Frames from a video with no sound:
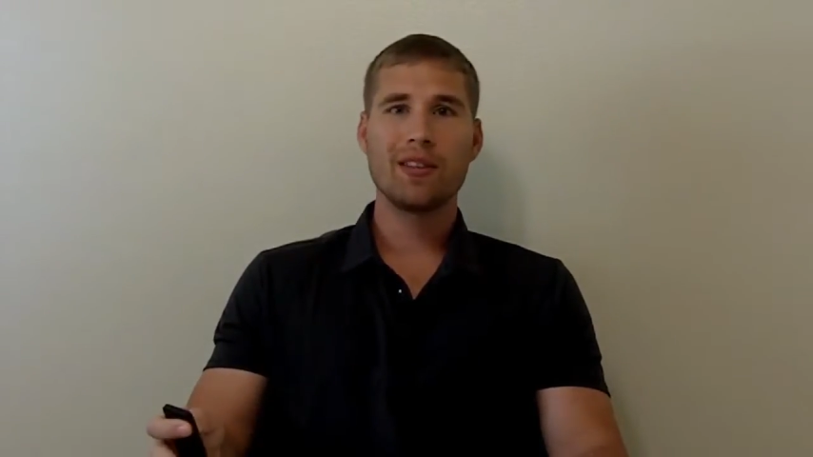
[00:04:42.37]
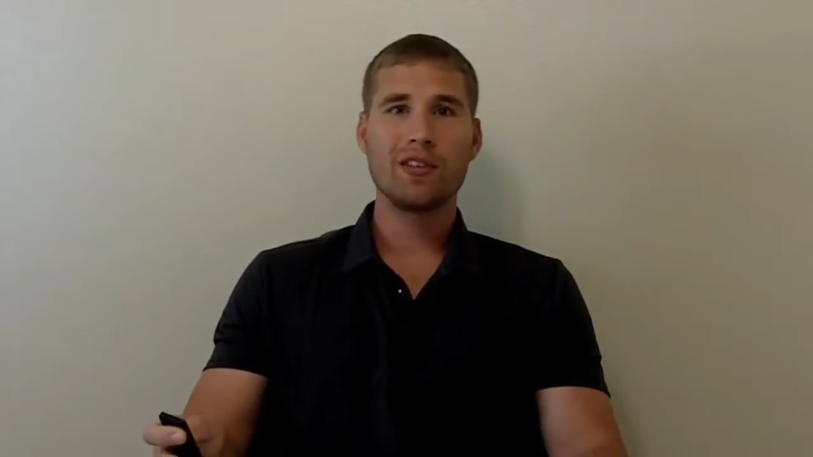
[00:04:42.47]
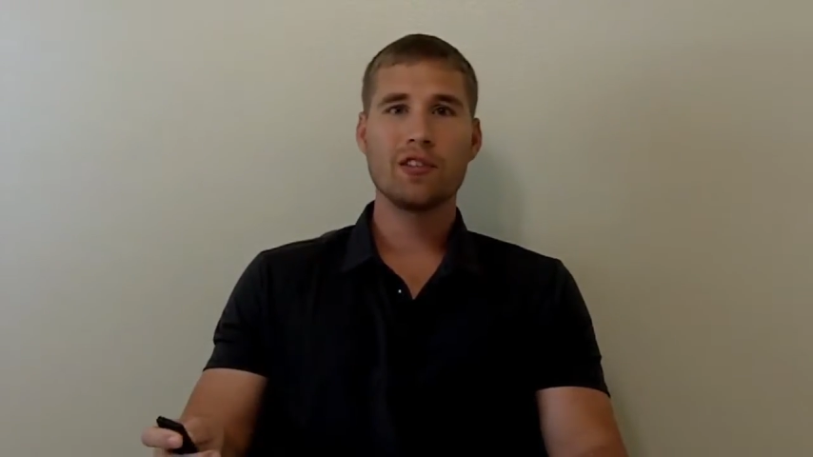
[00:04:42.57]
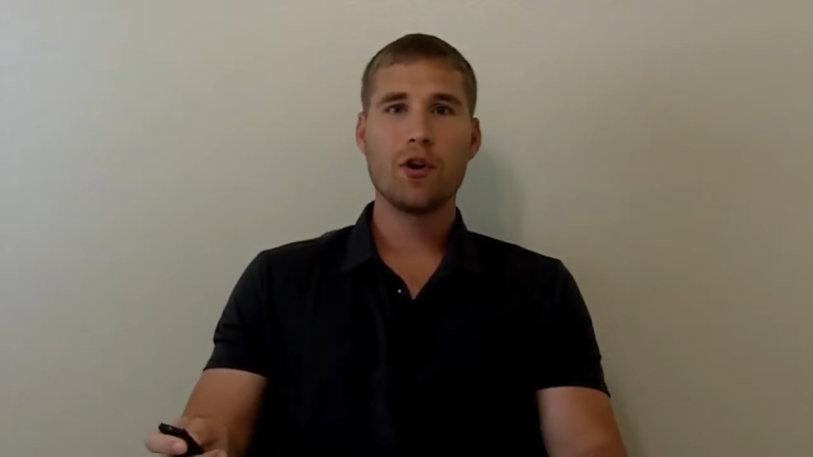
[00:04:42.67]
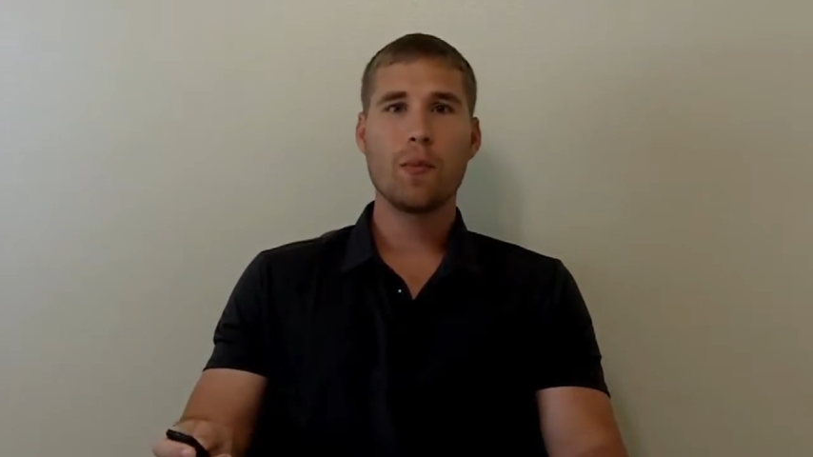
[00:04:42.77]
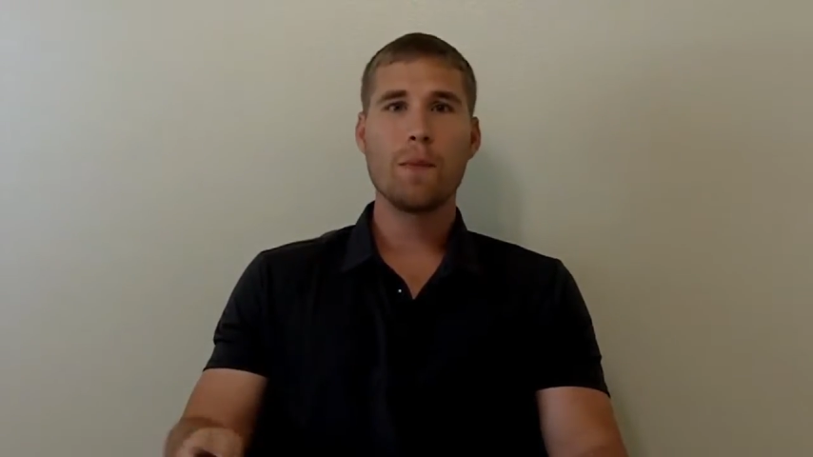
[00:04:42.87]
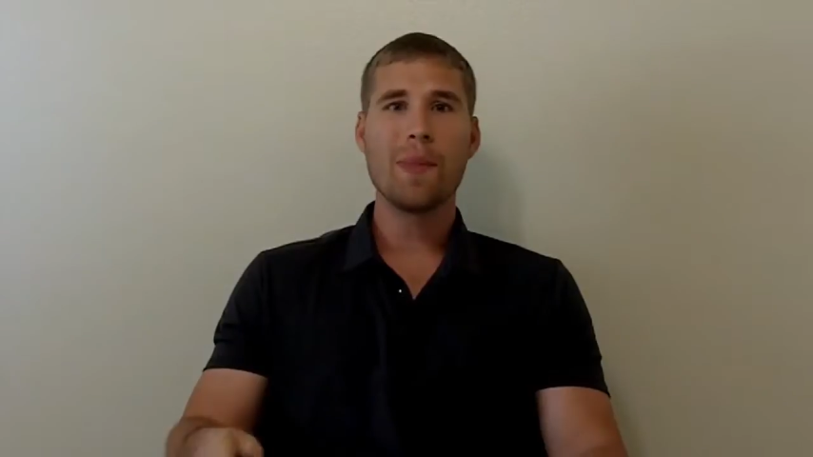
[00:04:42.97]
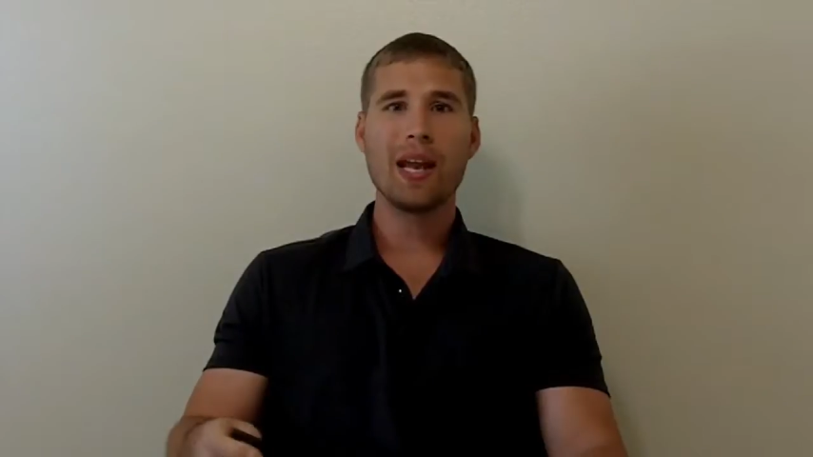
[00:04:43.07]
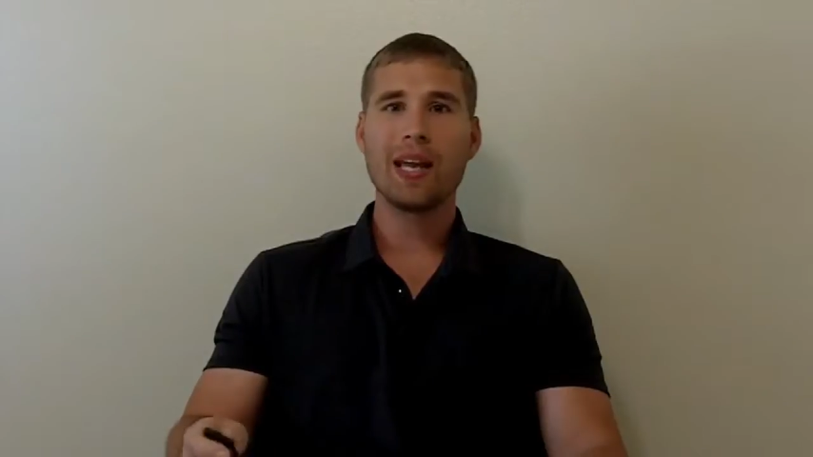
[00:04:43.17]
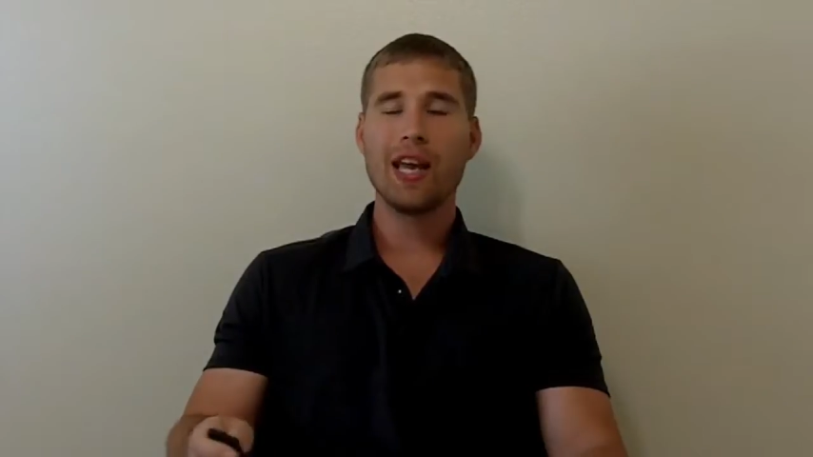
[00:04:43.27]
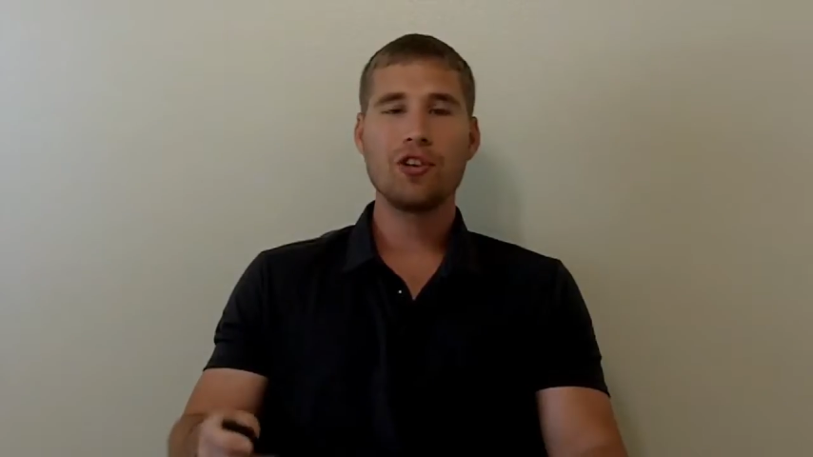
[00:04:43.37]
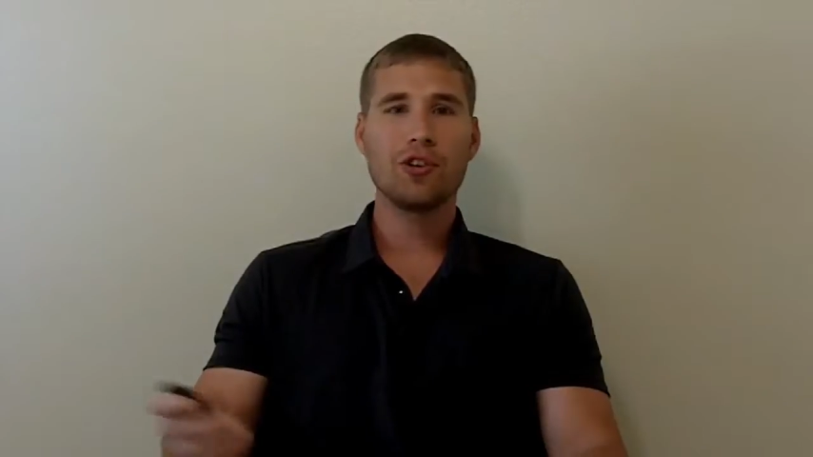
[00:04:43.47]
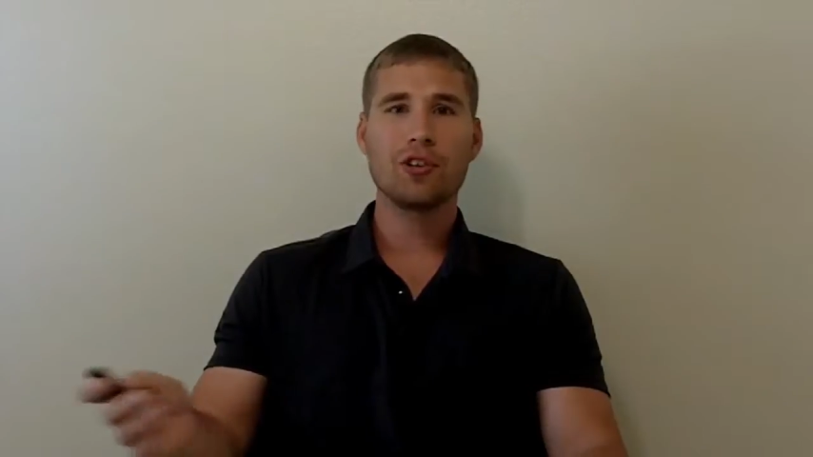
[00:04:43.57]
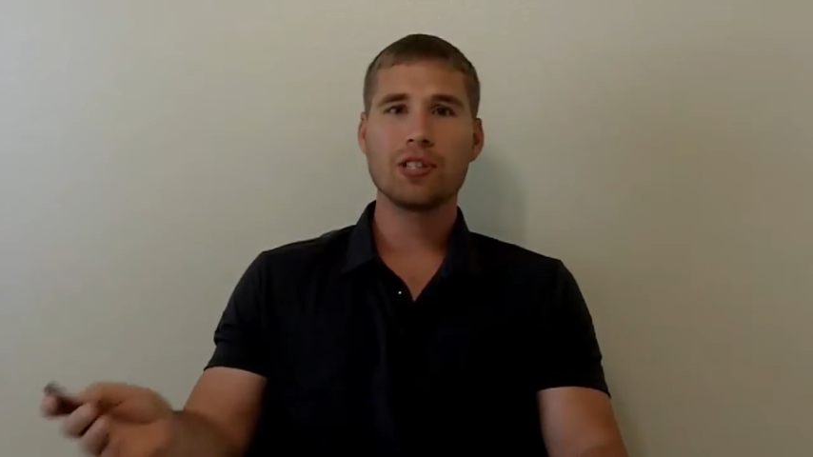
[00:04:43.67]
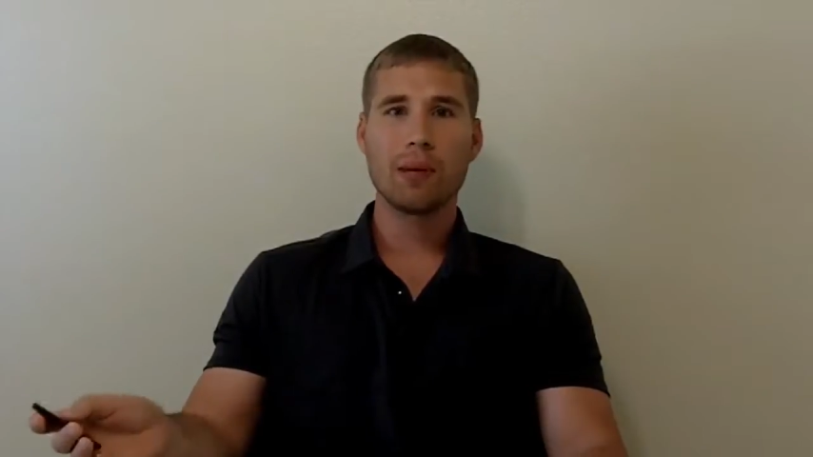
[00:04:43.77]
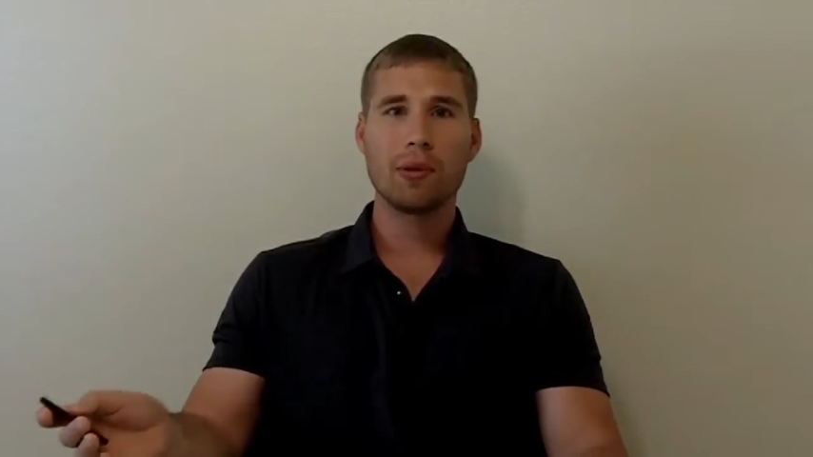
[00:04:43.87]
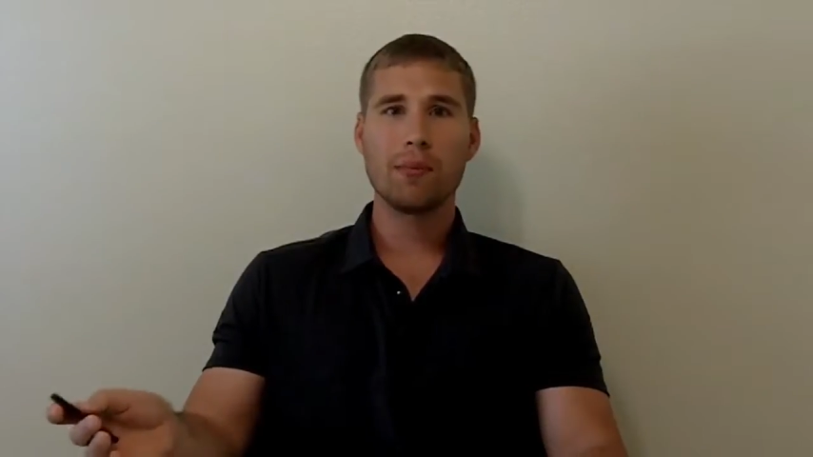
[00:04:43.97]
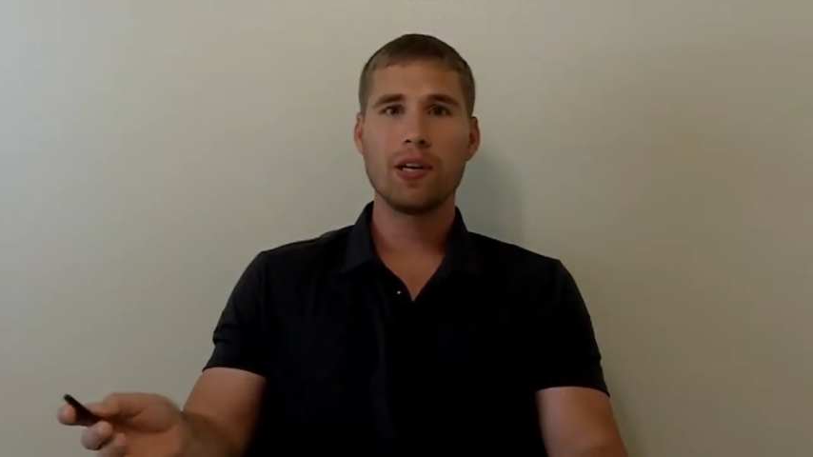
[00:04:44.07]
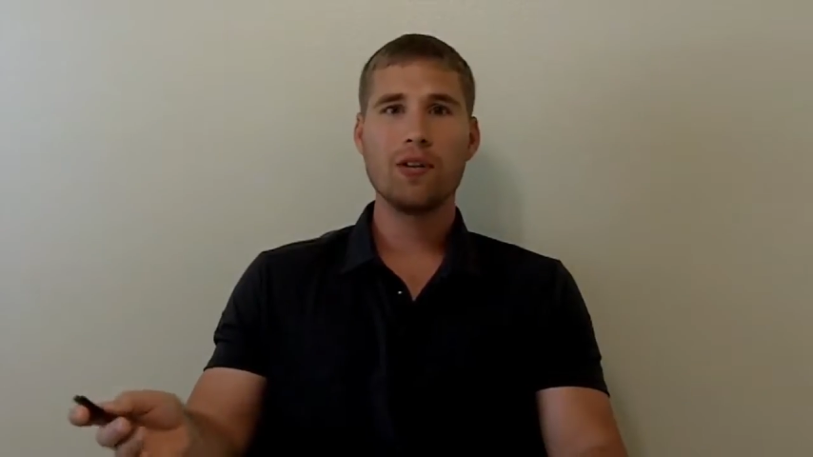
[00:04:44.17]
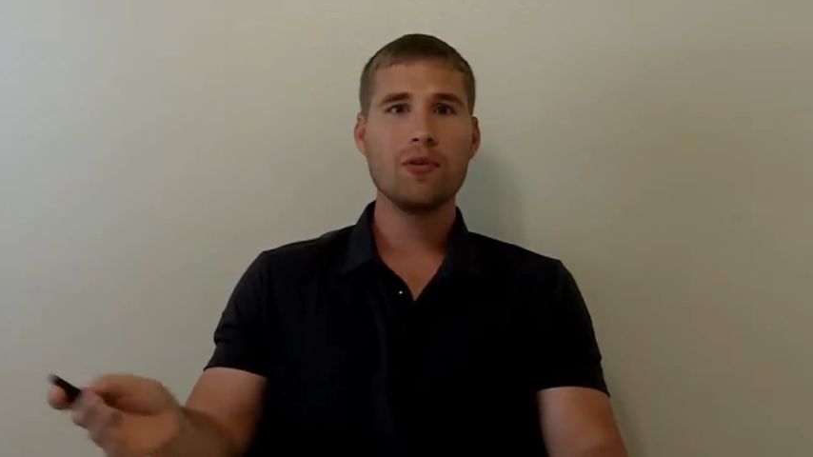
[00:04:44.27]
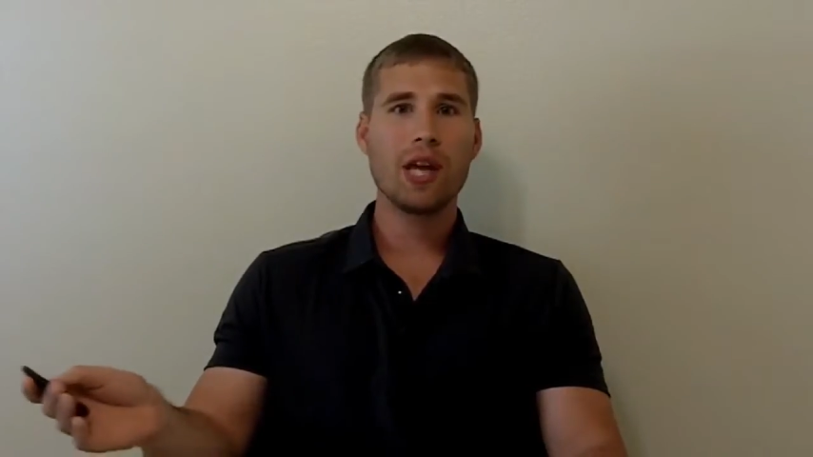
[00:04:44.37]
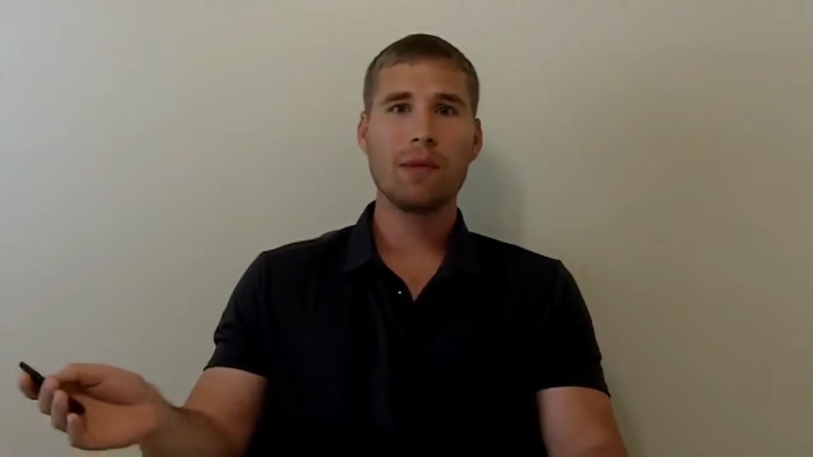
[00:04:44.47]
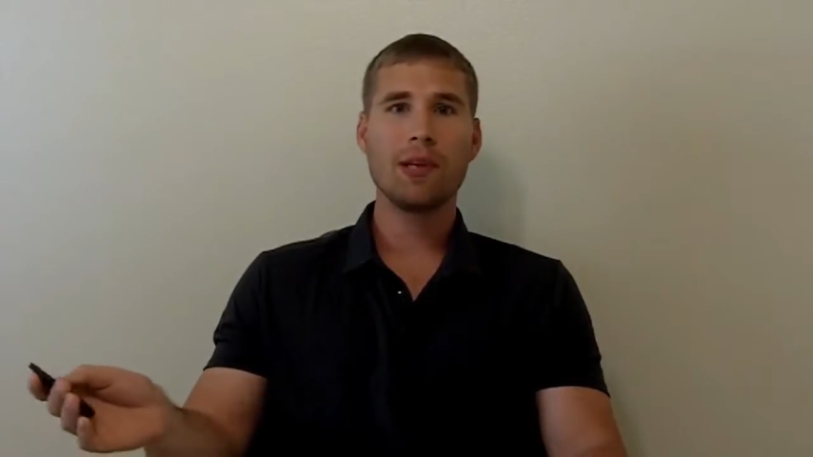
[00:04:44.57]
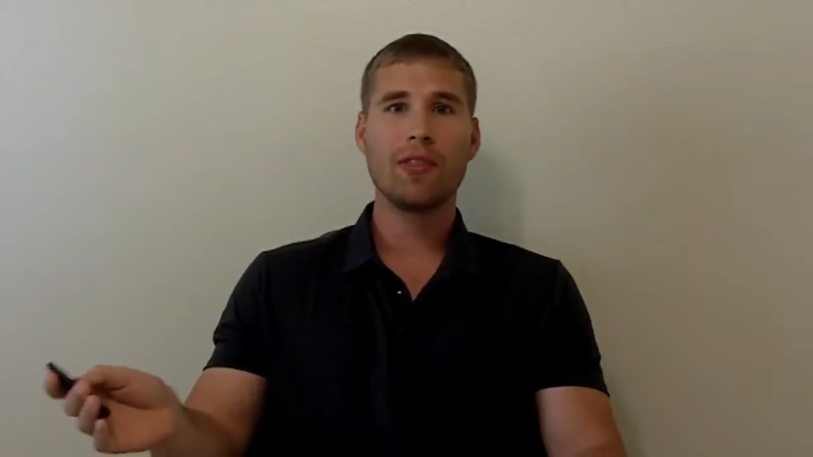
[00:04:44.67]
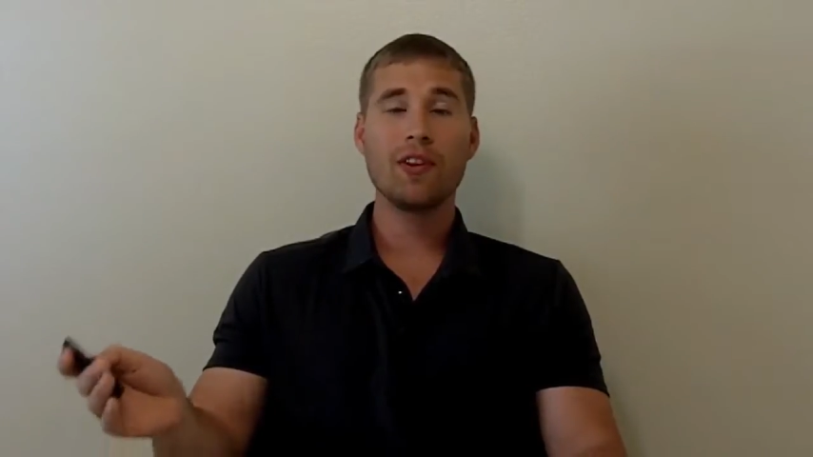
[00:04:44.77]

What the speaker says: there's no medication or supplement, you name it.